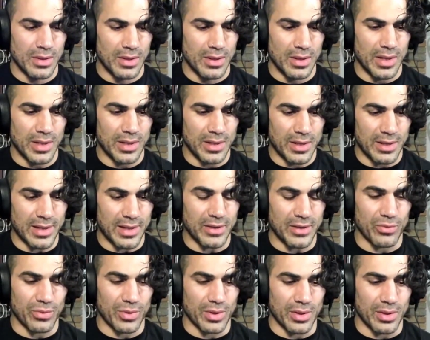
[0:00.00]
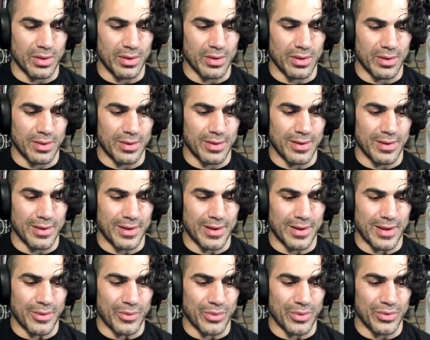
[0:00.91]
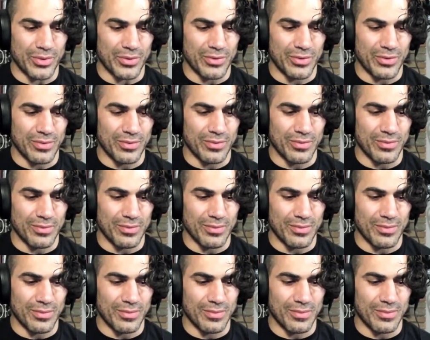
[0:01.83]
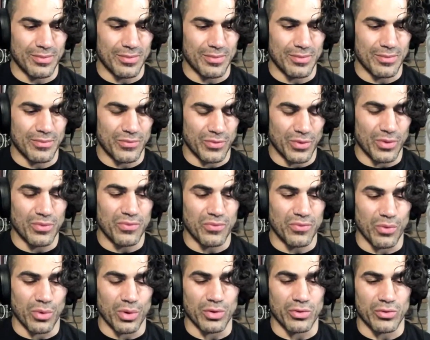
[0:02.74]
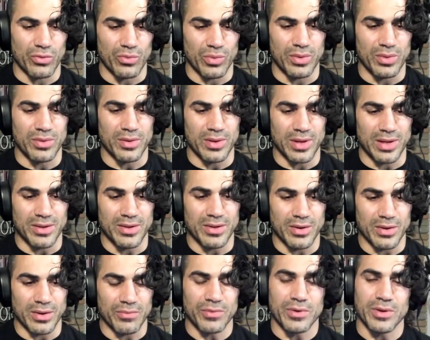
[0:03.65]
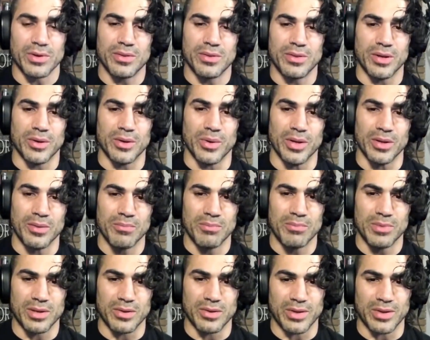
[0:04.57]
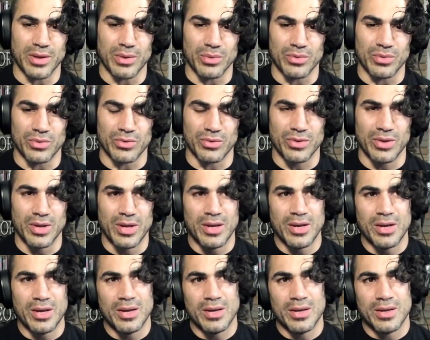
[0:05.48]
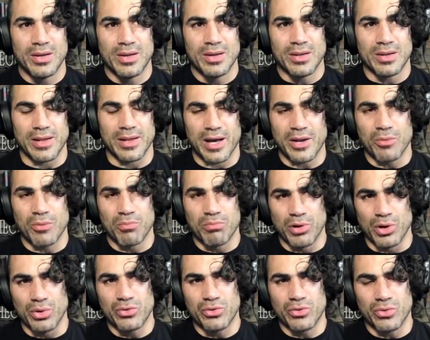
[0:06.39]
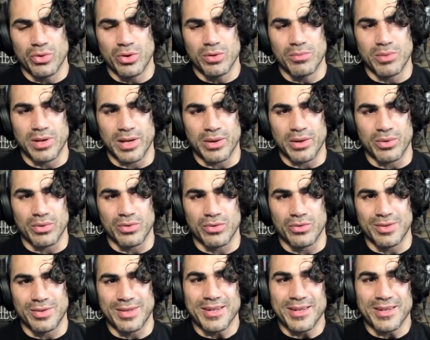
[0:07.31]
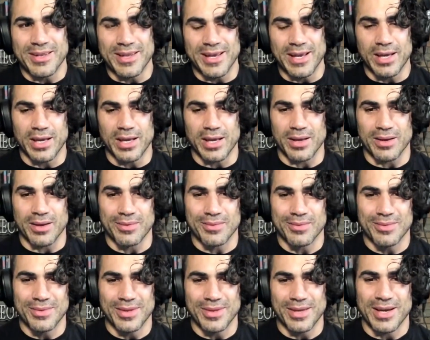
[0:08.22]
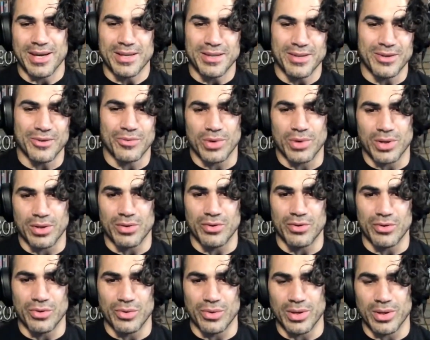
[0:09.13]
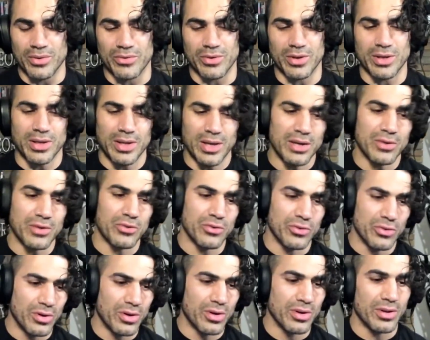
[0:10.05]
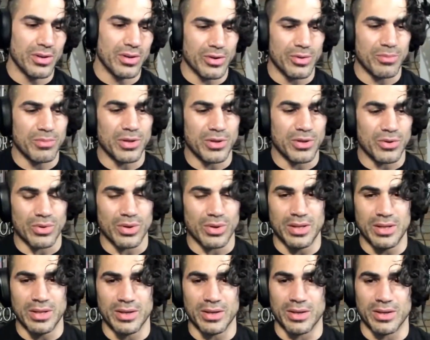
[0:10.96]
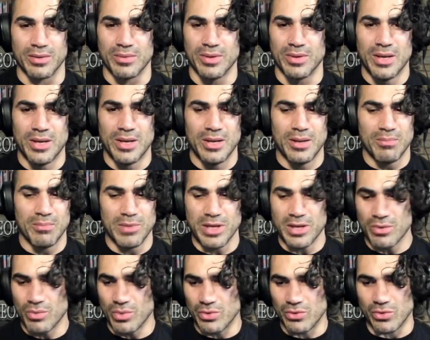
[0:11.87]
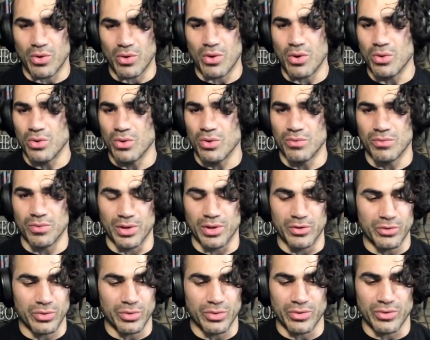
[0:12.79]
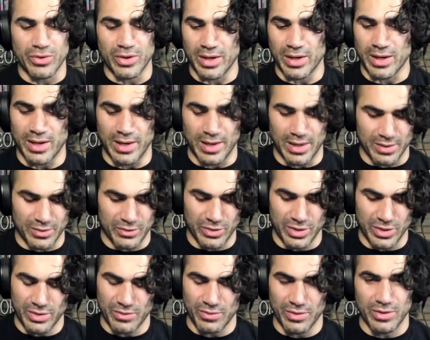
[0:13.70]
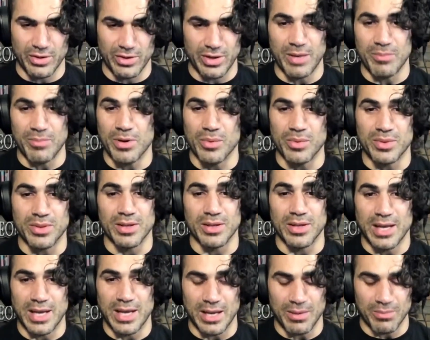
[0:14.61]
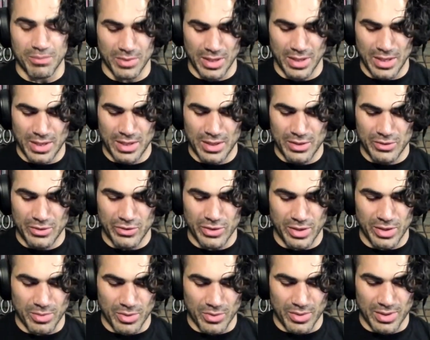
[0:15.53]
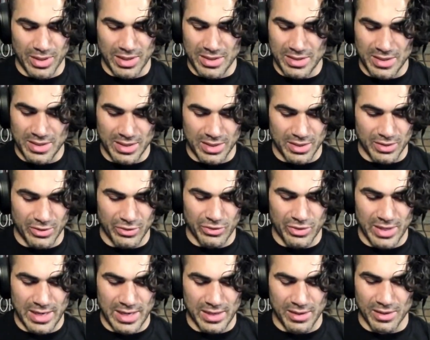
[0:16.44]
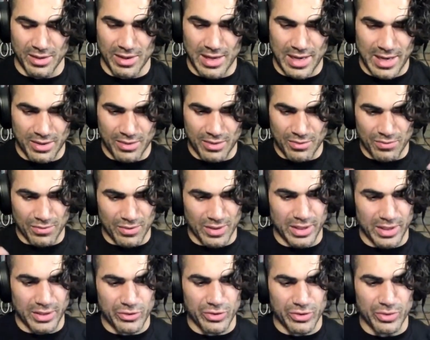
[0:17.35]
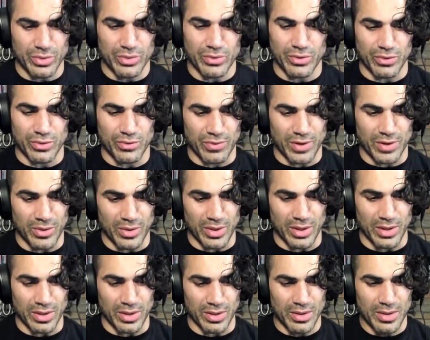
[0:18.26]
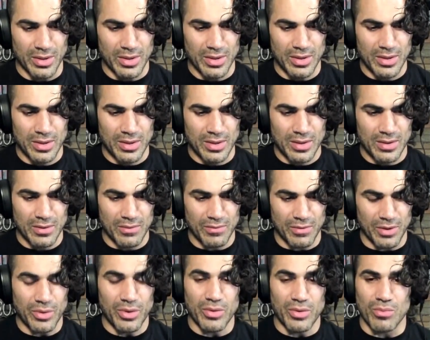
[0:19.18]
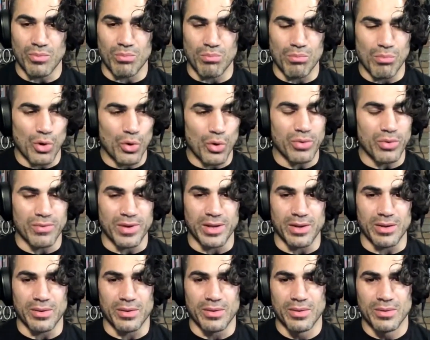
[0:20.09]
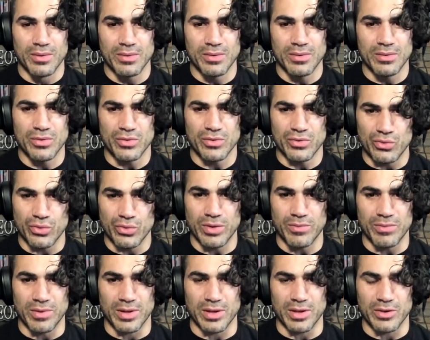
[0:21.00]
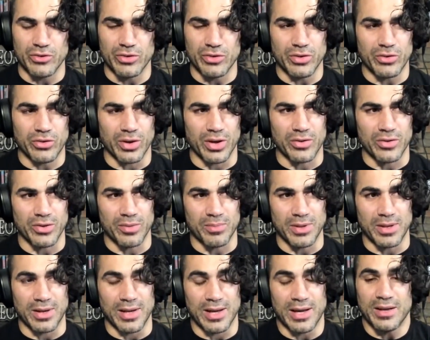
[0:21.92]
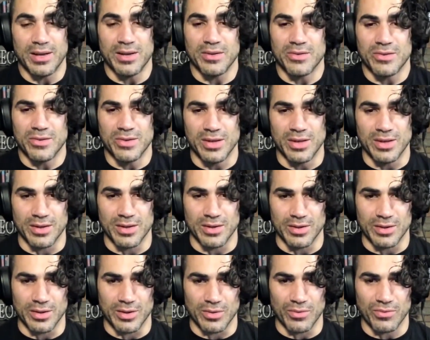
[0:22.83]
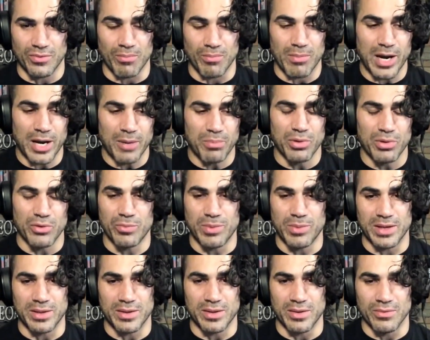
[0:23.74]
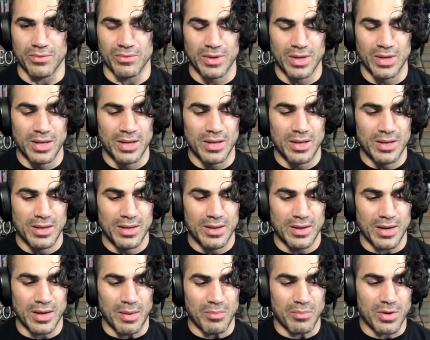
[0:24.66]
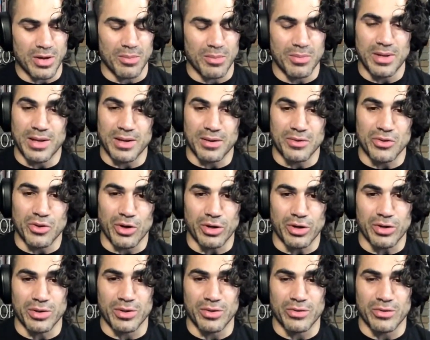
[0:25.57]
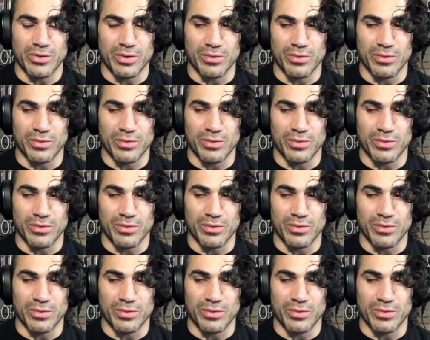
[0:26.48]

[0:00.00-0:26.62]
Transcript: And then that's when I was full force with the idea of good theory, because I was not opposed to it, but I was delaying the idea, wanting to do it. I was like, yeah, sure, it'd be a cool idea. And Micka was all over it. She was like, she came up with the name, she came up with ideas. She had a lot of she was just very, very motivated and driven. And she saw something that I didn't see. From my perspective, I'm coming out of darkness.